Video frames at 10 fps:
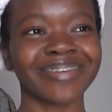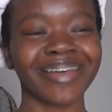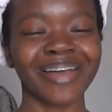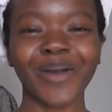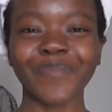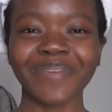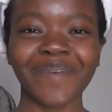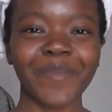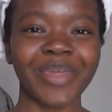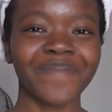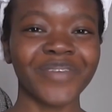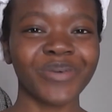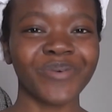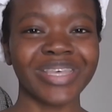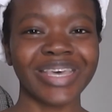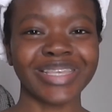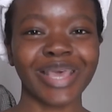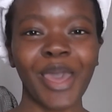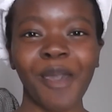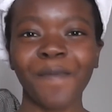Like I can't believe I made a video on this,
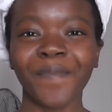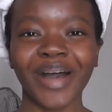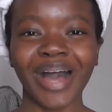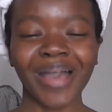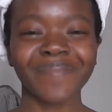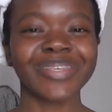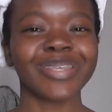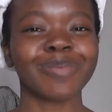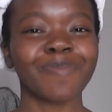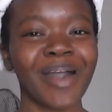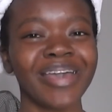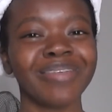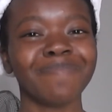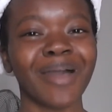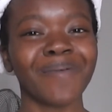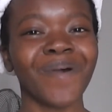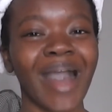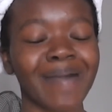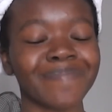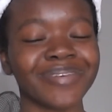but I was inspired by what
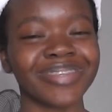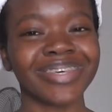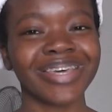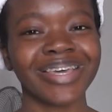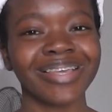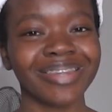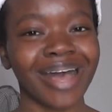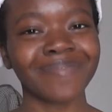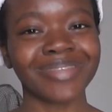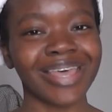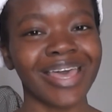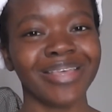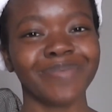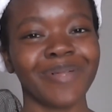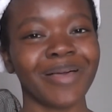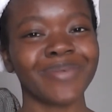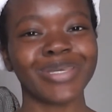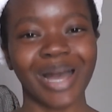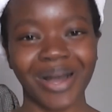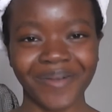happened downstairs while I
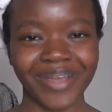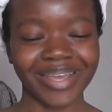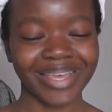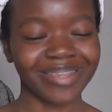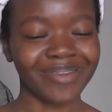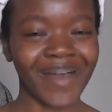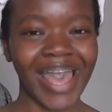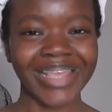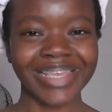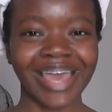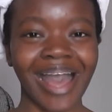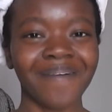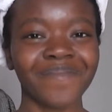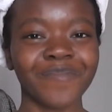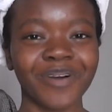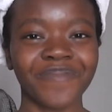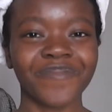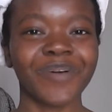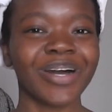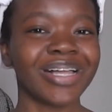was showering and you know I had to get out of the
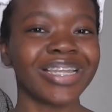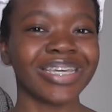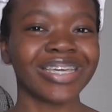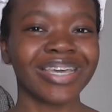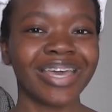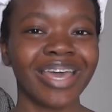bathroom early